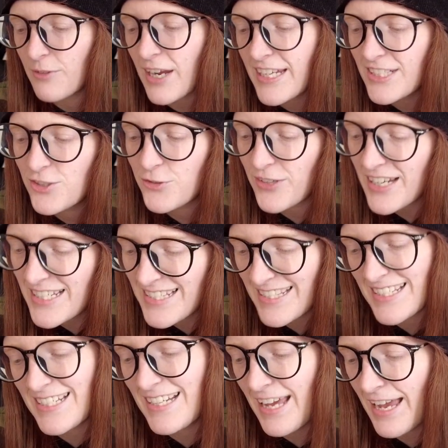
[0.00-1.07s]
Ryan
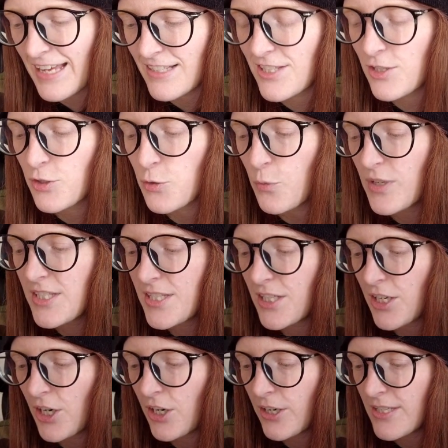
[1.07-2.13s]
Dreesen asks, what's the
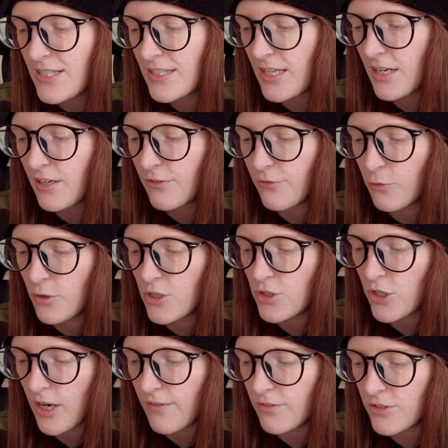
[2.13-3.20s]
current state of foreign
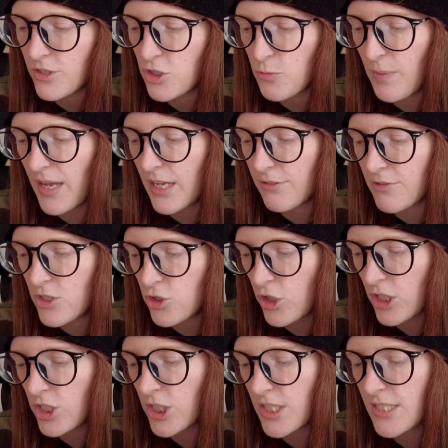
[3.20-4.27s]
travel to Japan?
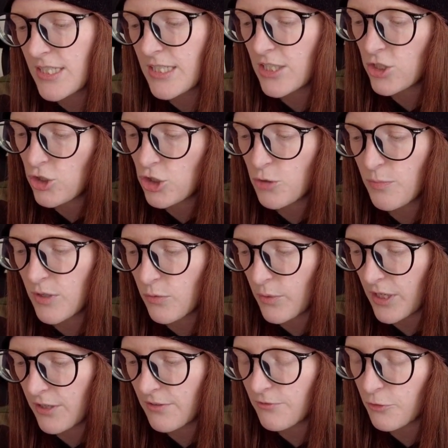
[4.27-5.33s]
Restrictions, things you should be
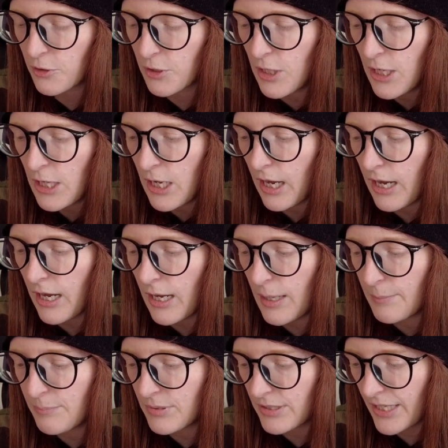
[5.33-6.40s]
aware of when
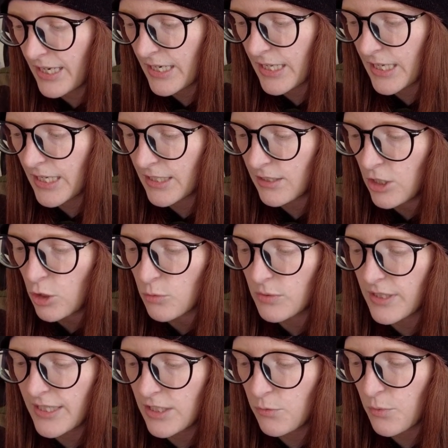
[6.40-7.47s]
planning.
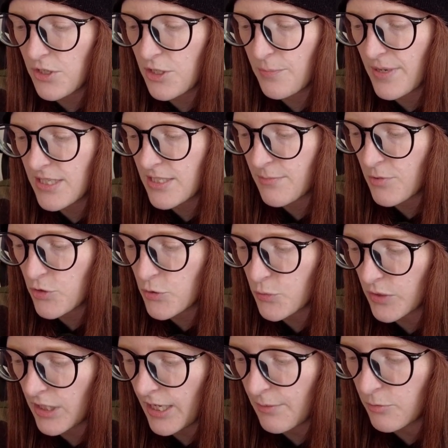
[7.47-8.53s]
Related, what are the best and most
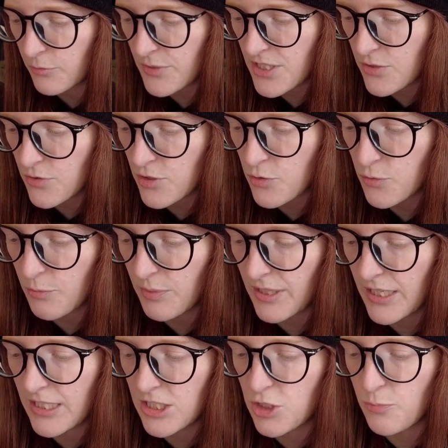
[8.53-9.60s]
reliable resources when
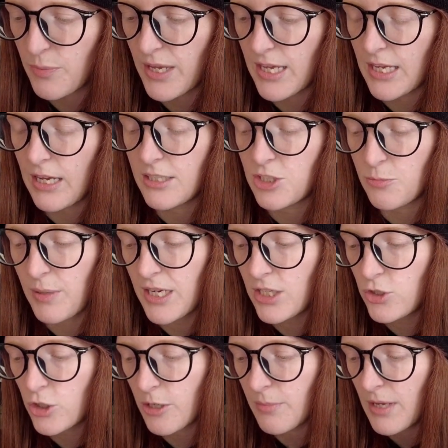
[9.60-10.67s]
planning a Japan
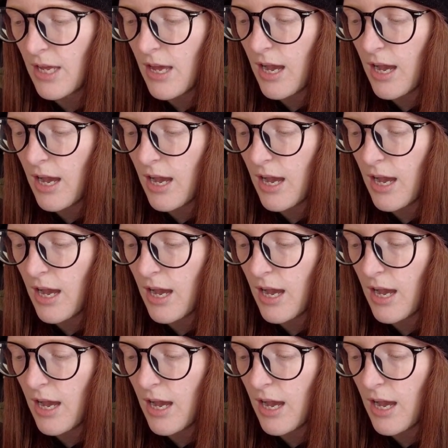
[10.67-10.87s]
trip?